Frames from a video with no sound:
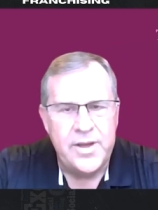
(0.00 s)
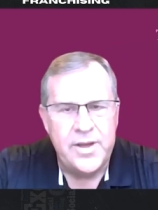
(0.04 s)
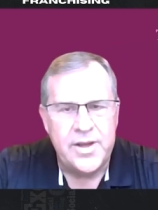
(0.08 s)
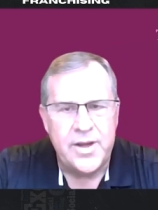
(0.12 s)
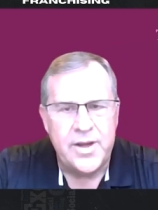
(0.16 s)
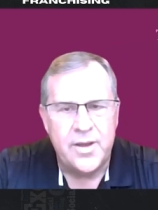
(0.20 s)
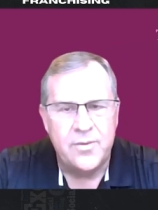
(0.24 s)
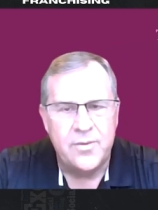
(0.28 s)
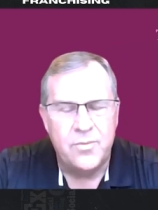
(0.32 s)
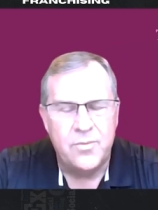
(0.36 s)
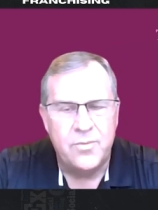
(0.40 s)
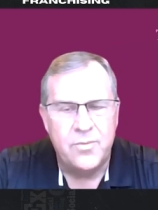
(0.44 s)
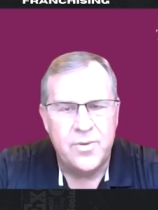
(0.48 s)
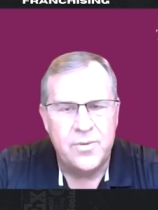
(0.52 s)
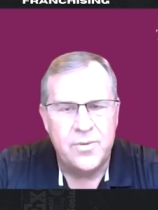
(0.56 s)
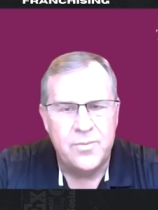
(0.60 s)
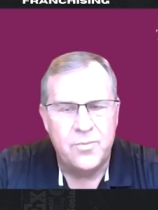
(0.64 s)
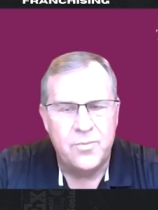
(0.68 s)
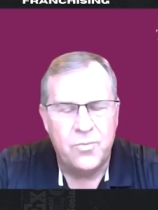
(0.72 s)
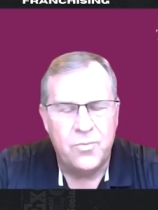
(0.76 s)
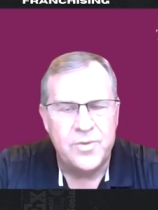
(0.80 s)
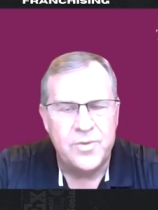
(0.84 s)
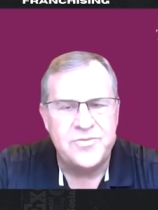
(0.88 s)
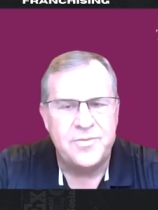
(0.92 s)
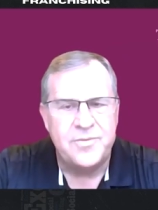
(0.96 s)
you know,
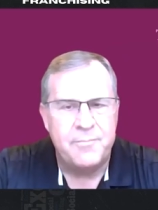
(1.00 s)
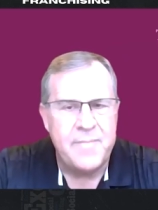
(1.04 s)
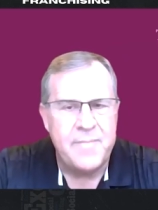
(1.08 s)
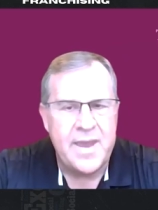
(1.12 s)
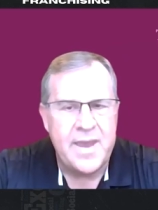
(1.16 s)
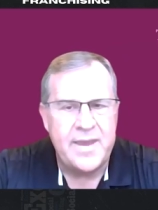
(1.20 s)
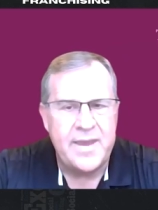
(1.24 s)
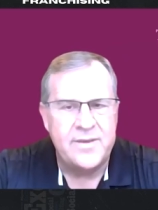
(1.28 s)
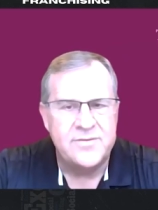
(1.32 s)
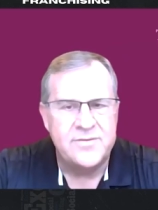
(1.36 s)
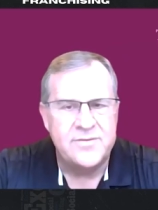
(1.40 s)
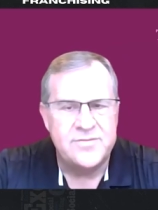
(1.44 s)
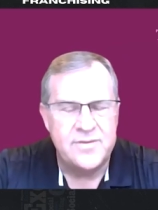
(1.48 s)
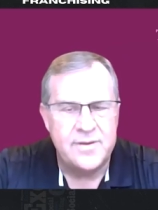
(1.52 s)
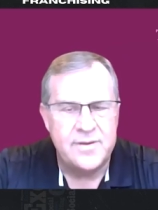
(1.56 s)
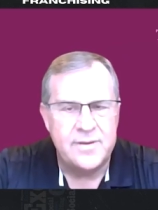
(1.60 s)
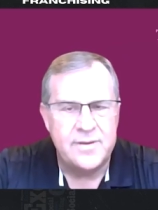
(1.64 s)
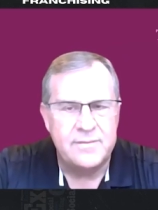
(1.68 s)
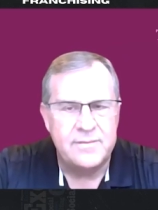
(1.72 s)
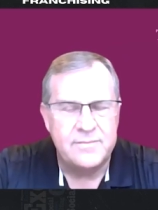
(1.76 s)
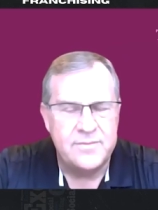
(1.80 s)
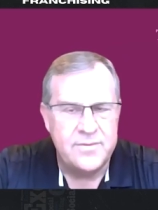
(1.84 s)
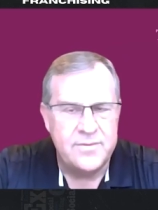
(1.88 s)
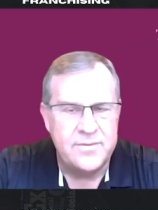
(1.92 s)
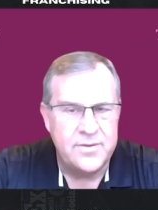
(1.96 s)
what's
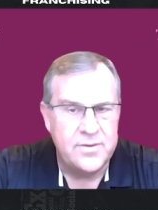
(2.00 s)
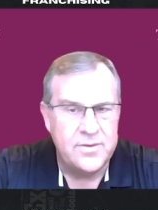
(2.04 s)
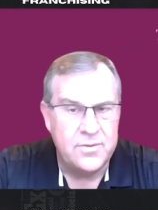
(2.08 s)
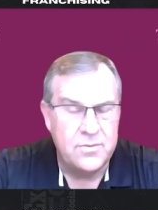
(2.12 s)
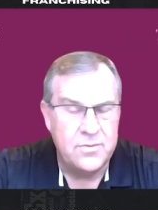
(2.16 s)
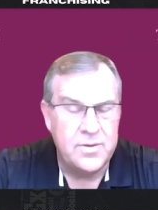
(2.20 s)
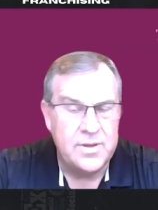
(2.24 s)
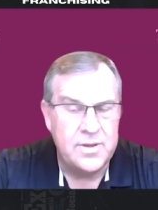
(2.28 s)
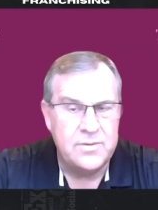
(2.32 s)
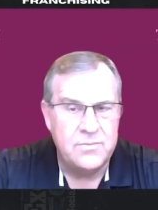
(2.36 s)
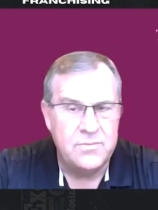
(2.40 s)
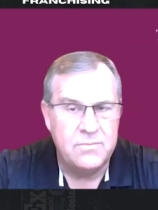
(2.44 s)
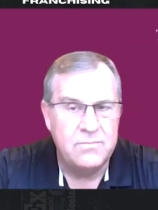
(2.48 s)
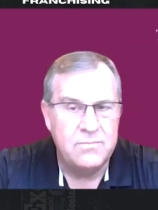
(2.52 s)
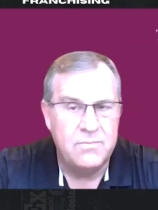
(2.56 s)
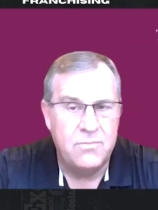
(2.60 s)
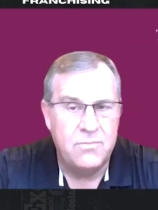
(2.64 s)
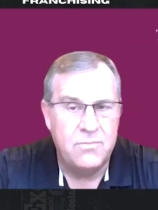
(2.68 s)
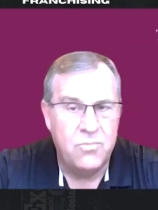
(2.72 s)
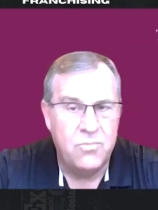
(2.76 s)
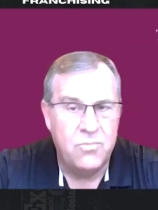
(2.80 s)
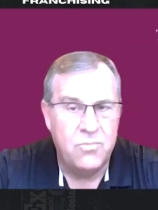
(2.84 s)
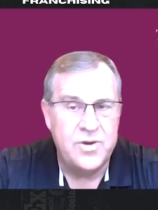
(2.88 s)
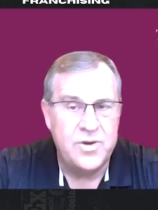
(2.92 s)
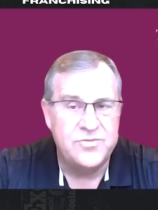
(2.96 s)
amazing too, and
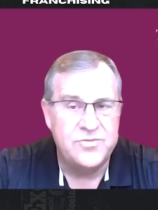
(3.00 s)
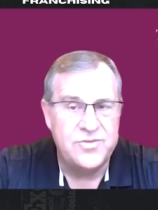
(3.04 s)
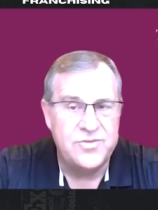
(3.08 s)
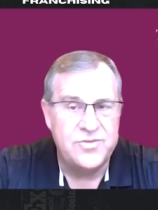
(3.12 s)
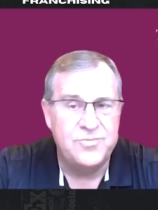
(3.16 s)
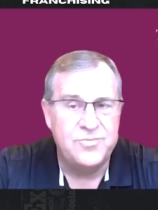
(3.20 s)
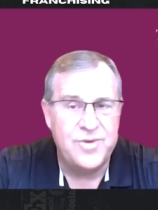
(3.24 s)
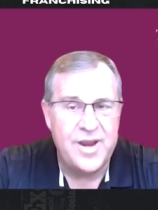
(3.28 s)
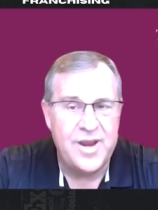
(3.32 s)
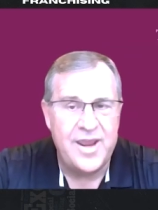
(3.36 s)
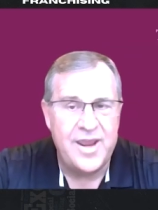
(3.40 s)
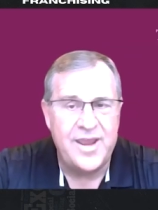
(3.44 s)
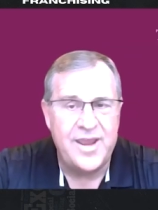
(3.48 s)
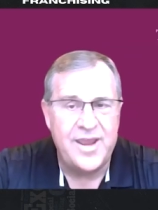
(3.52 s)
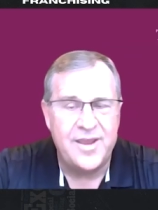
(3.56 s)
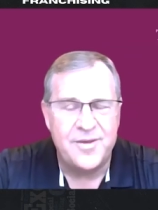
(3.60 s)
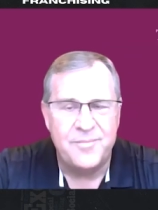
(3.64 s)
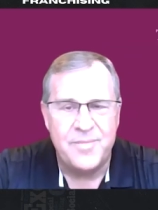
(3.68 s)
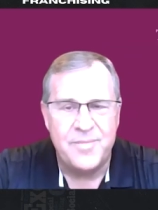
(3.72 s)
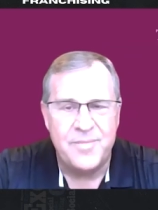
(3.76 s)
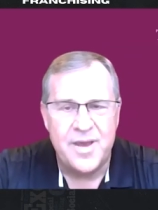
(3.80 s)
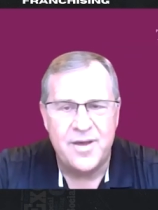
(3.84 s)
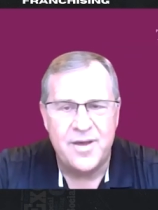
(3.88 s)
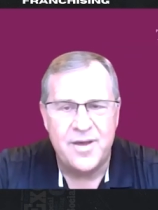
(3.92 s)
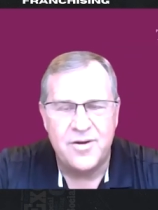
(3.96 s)
what is unique
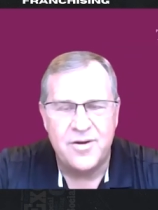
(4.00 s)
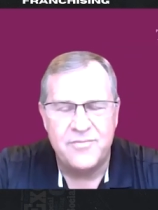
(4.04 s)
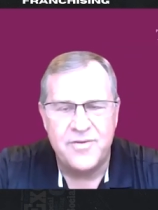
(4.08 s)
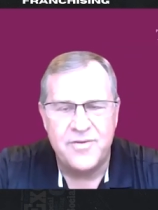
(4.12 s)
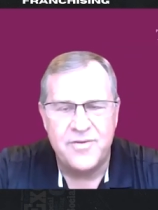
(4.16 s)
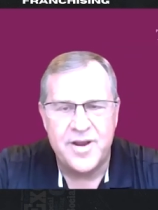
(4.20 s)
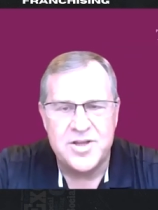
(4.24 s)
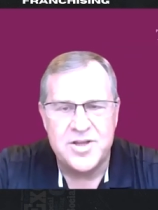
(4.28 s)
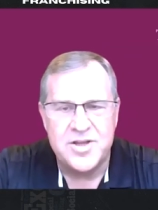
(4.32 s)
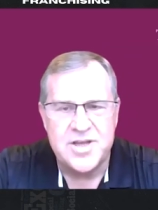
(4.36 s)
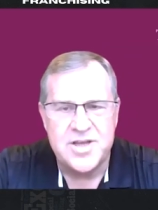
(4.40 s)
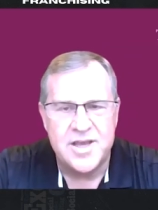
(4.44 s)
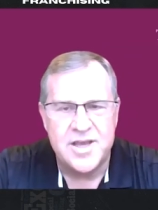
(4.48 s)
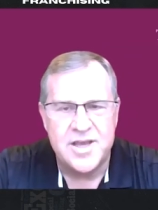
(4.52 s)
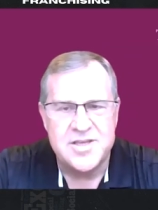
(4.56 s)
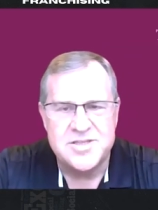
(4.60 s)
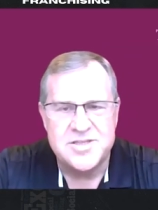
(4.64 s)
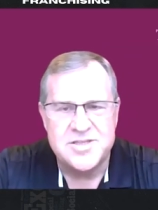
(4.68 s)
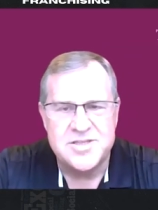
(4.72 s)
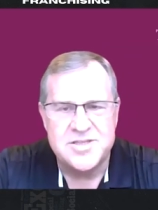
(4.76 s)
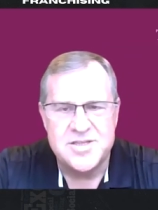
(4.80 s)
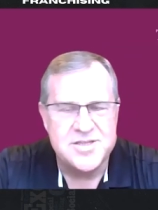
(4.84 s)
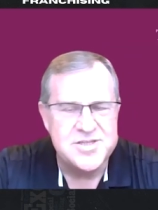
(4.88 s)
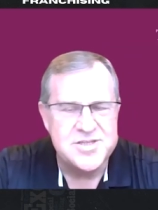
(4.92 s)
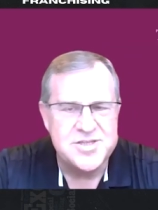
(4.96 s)
about our
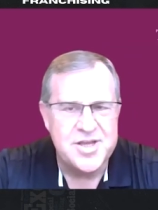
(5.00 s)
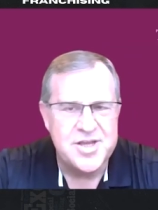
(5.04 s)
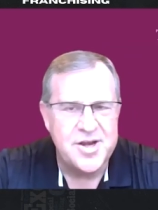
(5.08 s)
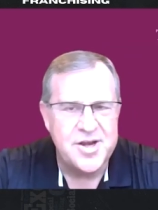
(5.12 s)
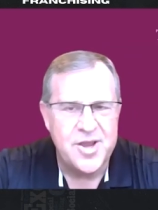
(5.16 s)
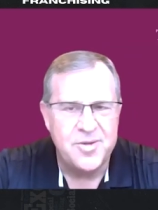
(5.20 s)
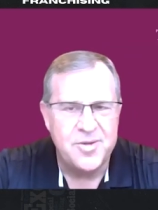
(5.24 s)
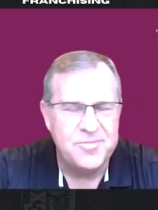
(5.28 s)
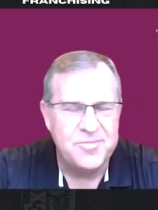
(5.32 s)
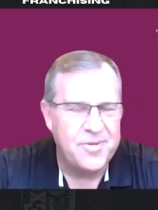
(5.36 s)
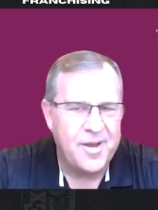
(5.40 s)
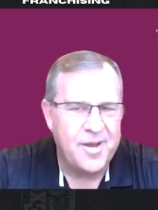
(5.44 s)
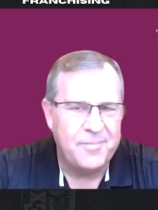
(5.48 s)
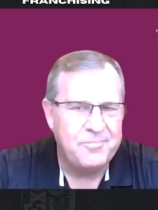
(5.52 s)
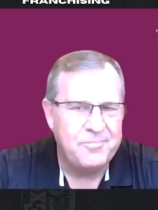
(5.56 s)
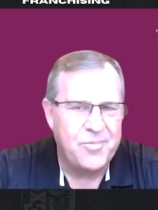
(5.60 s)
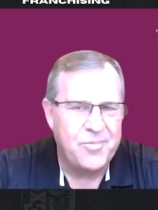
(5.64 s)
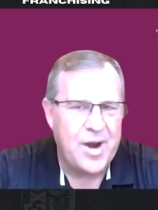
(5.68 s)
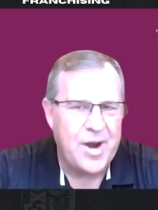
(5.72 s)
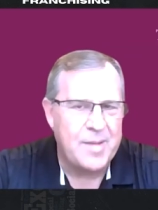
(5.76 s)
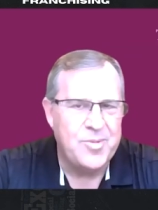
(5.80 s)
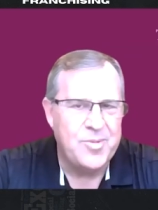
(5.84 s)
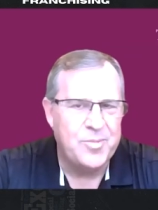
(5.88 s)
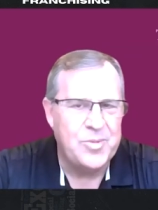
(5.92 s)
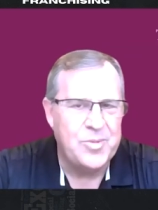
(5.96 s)
franchisees, you know,
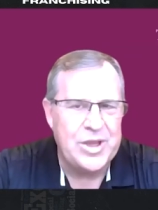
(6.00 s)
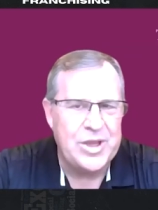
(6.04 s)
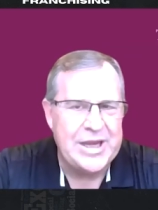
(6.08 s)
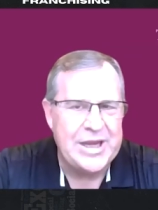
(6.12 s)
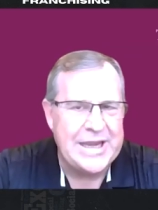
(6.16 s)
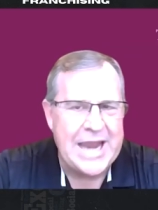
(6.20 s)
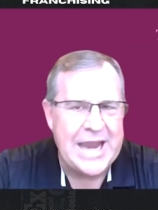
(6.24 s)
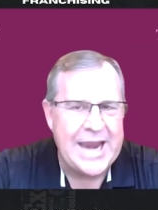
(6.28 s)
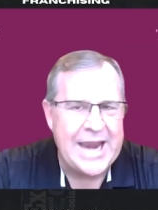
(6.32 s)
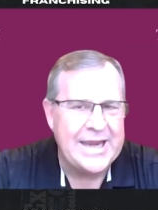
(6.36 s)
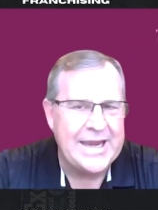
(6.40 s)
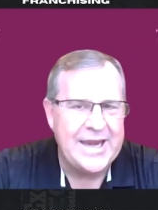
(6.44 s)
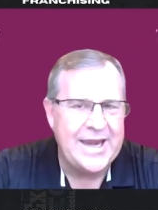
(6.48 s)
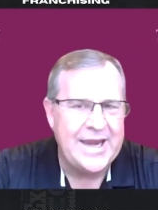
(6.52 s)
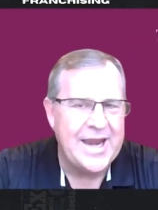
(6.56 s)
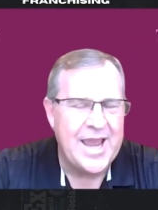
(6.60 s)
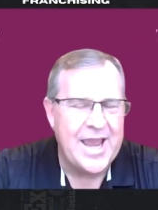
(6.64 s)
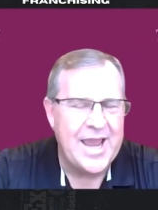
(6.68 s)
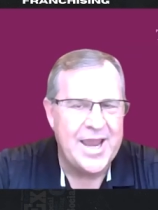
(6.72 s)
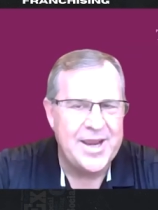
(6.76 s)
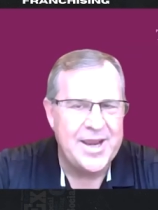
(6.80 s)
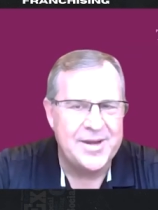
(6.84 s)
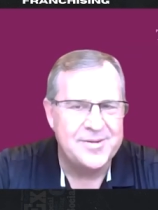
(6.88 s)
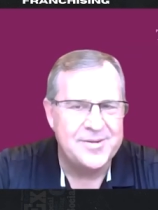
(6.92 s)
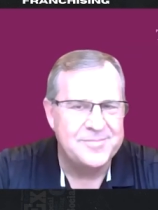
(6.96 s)
probably
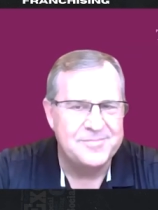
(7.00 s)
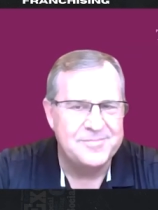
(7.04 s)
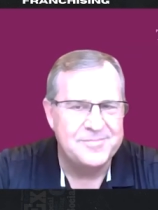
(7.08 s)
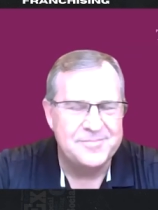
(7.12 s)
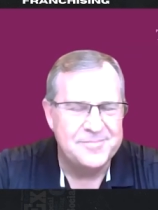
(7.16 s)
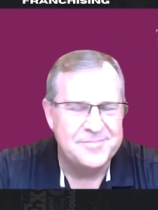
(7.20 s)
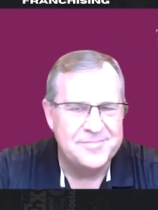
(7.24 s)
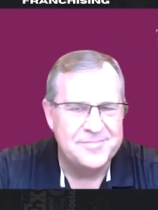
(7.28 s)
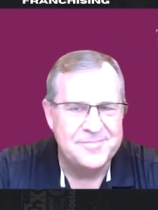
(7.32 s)
ninety-nine